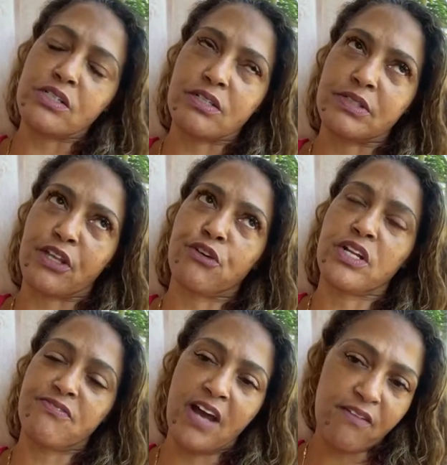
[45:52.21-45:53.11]
so it was like
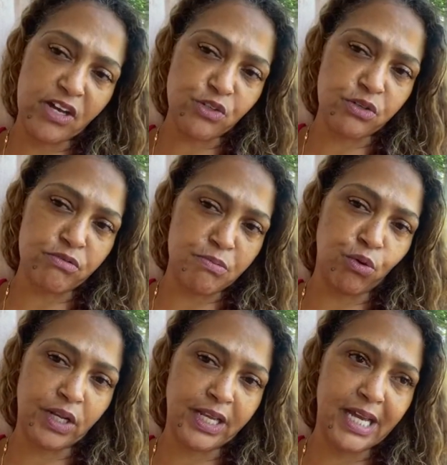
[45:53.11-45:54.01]
3,500 of
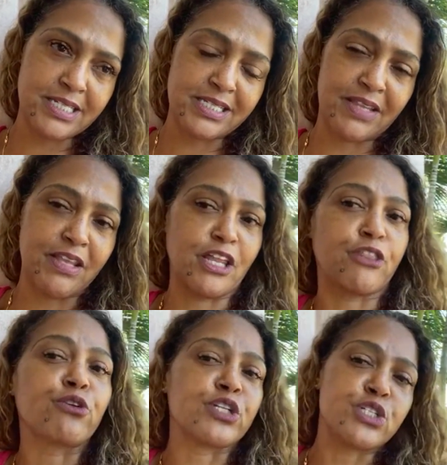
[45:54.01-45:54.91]
reported cases, and then like
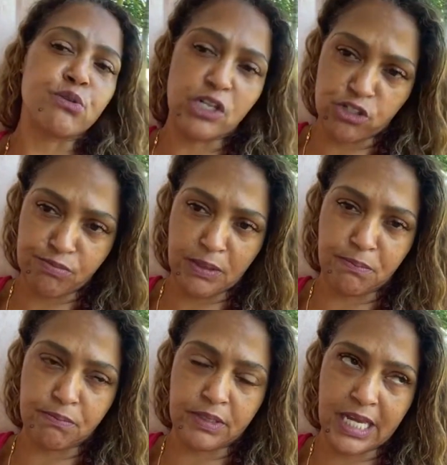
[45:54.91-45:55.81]
3,200
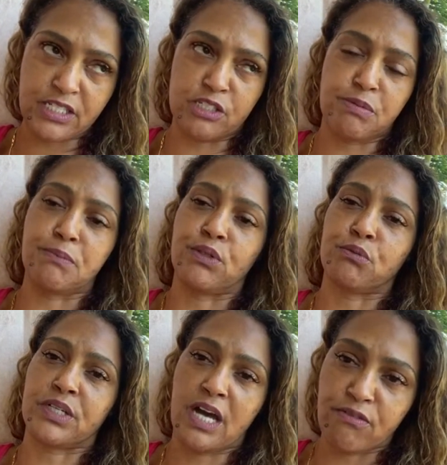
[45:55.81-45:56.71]
cases of people that
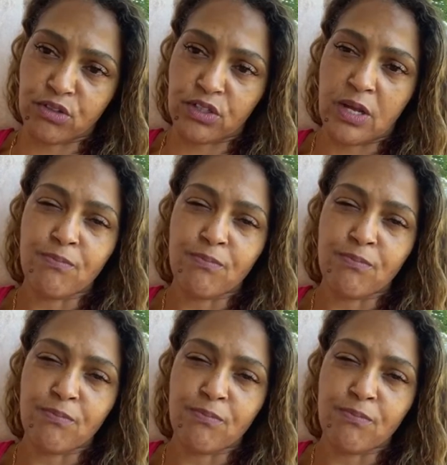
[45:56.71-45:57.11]
recovered.